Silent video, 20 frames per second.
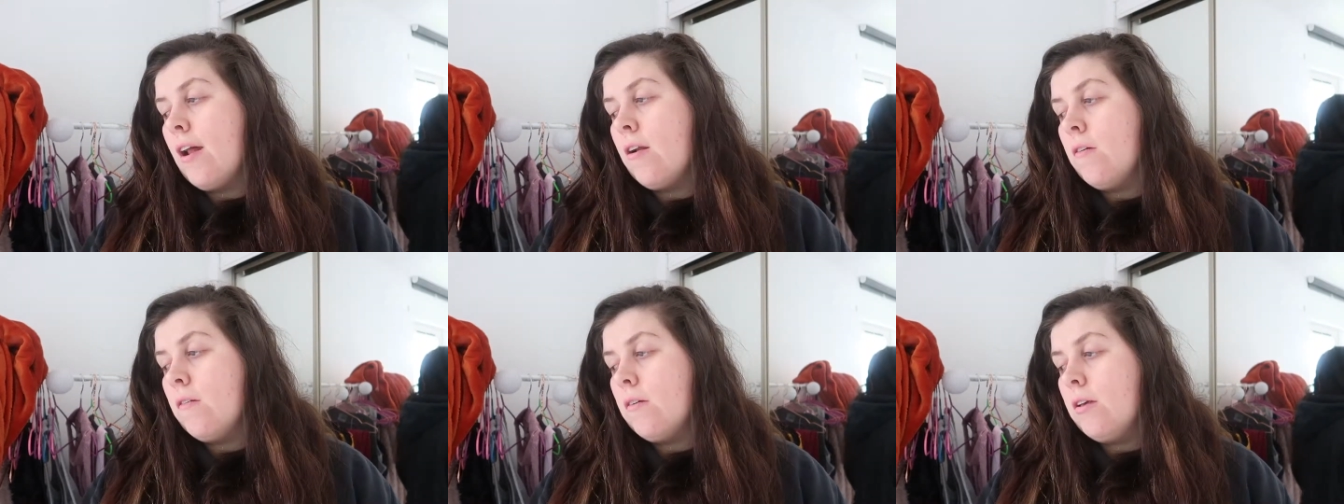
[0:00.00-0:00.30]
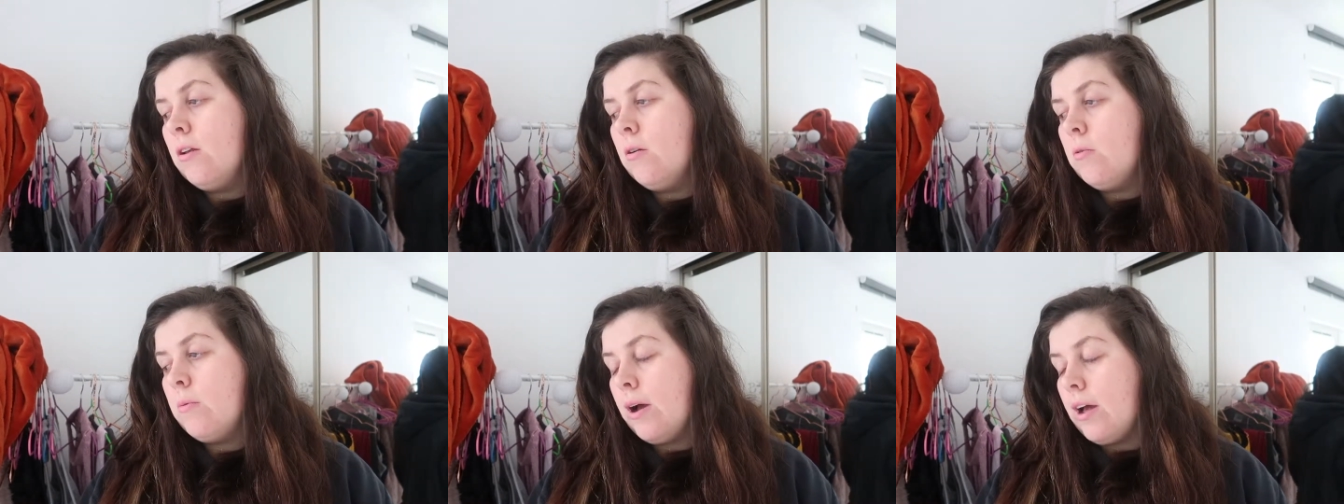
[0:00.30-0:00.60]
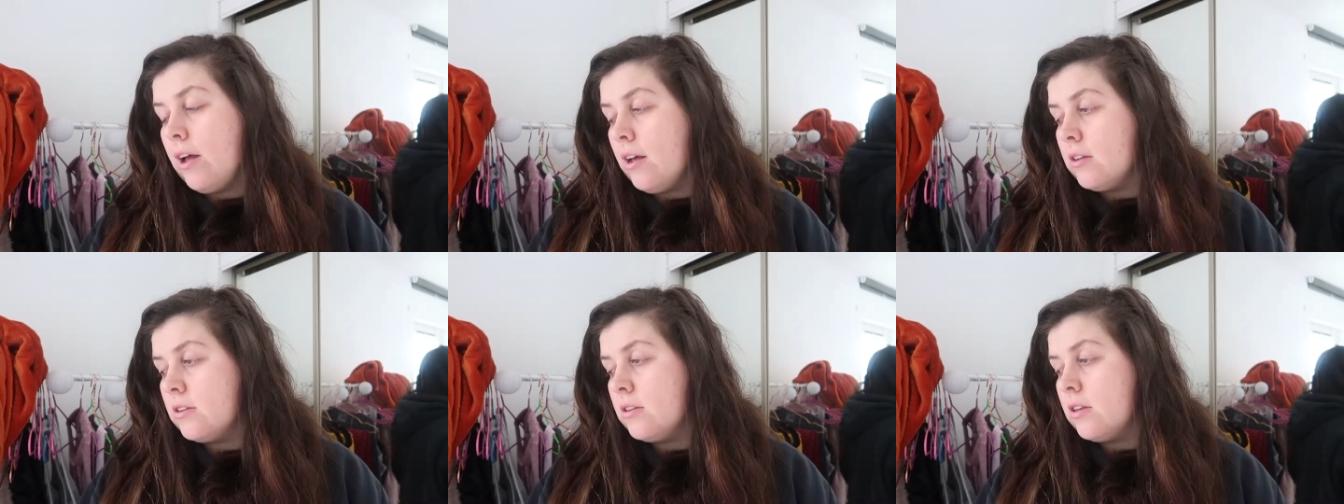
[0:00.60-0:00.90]
I don't really know what
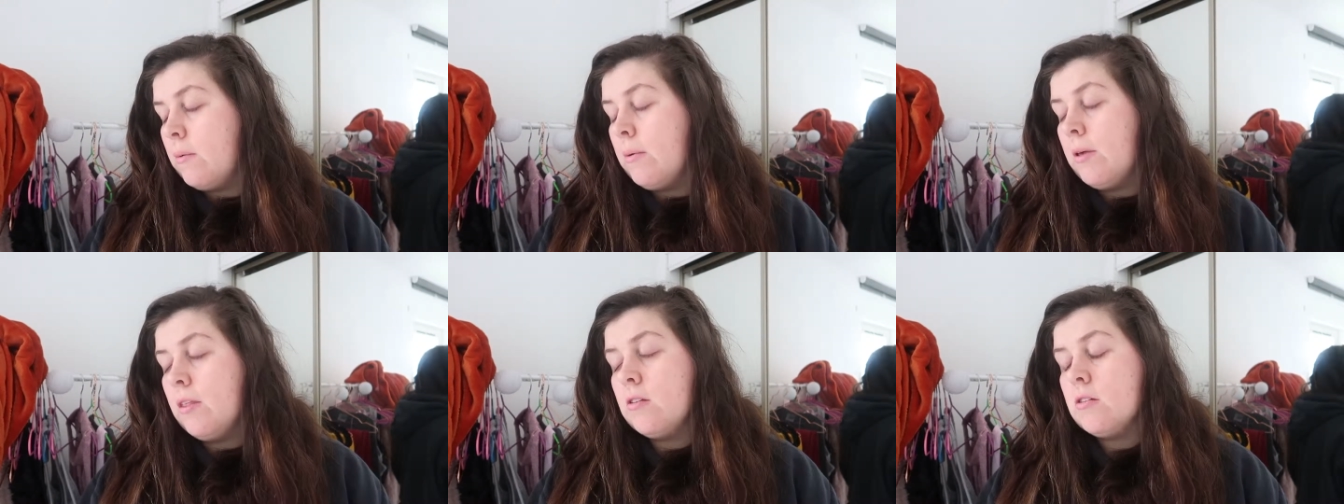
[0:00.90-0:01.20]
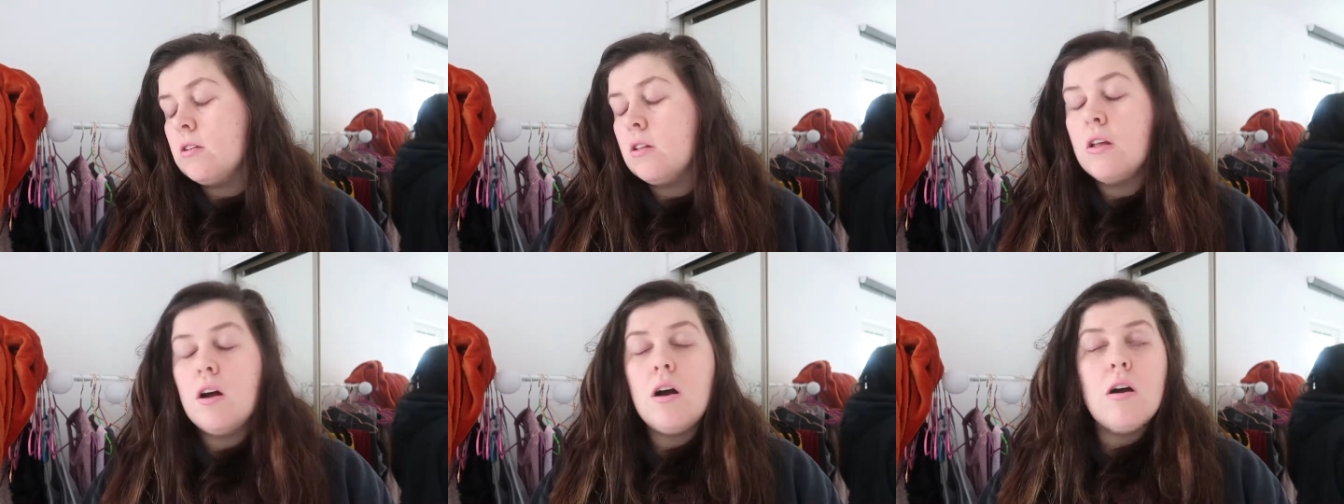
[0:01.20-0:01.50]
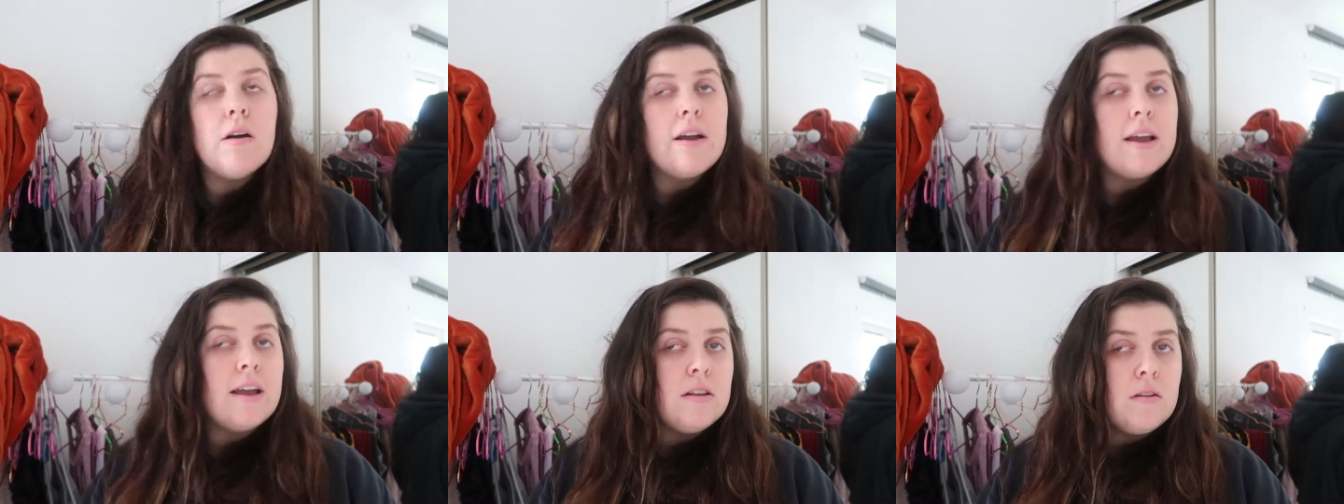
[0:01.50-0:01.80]
else. I mean, there's a lot
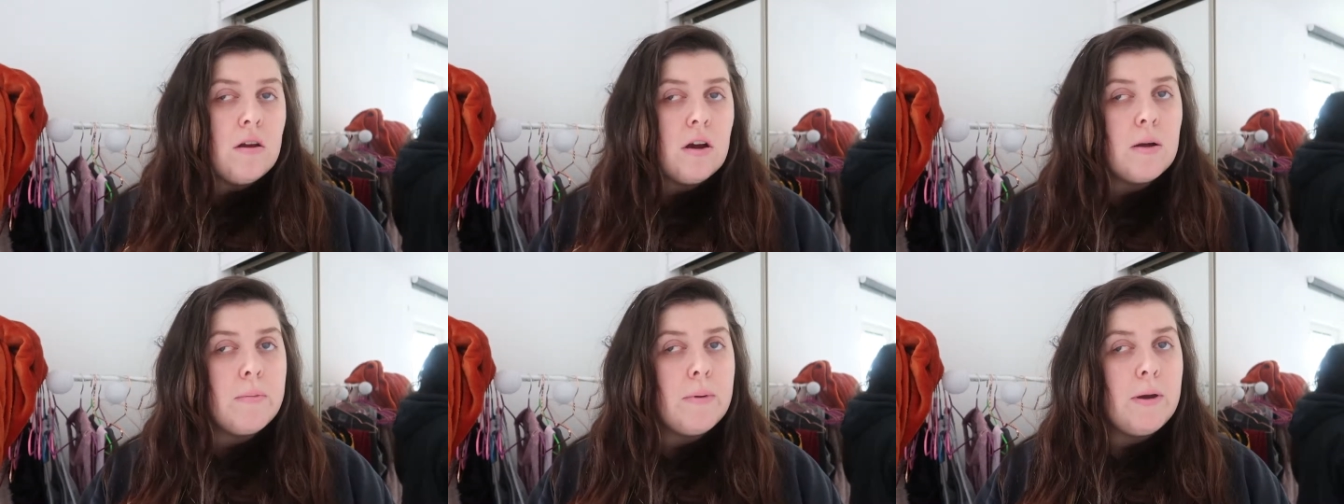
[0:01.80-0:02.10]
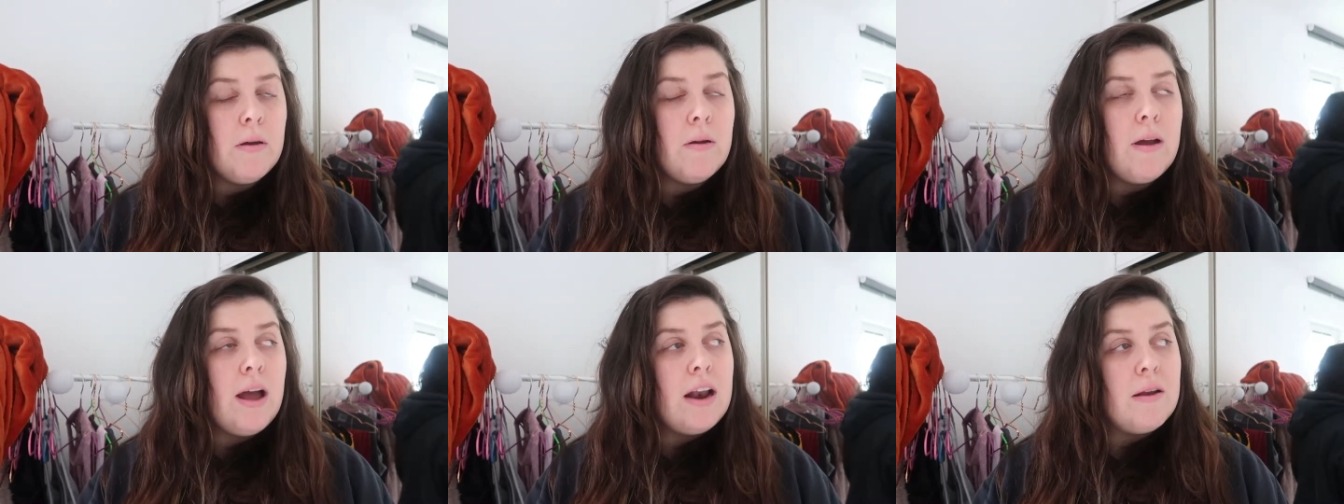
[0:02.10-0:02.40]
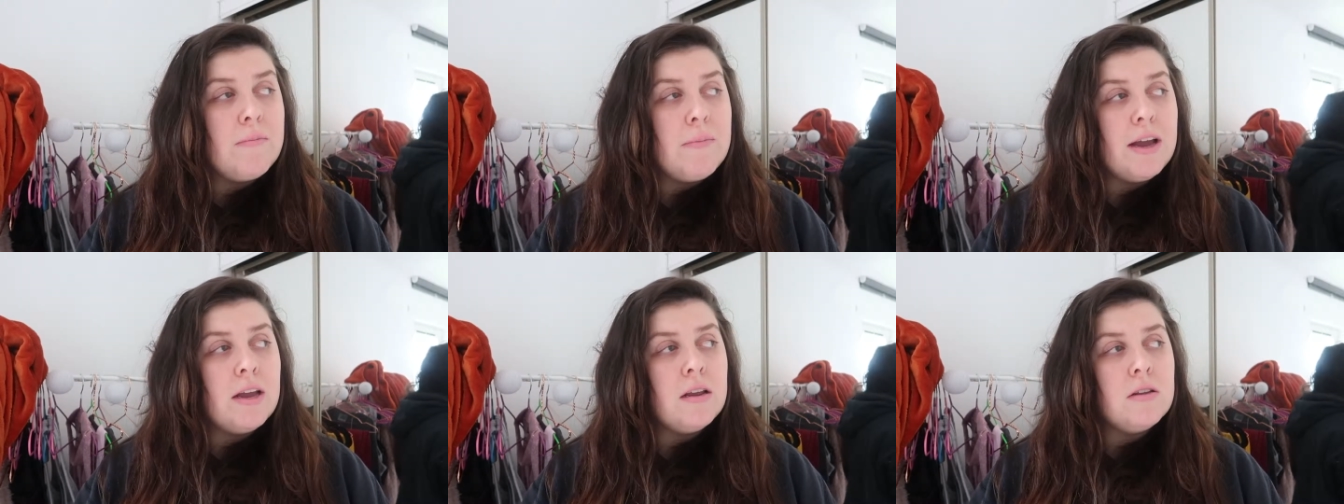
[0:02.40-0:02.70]
I could talk about and I
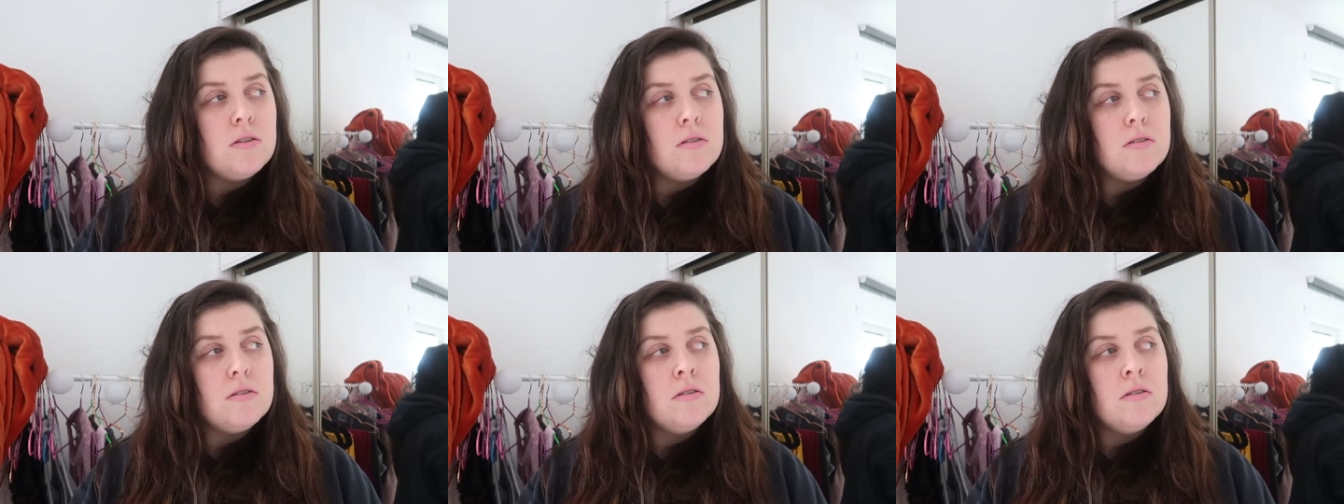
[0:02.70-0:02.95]
might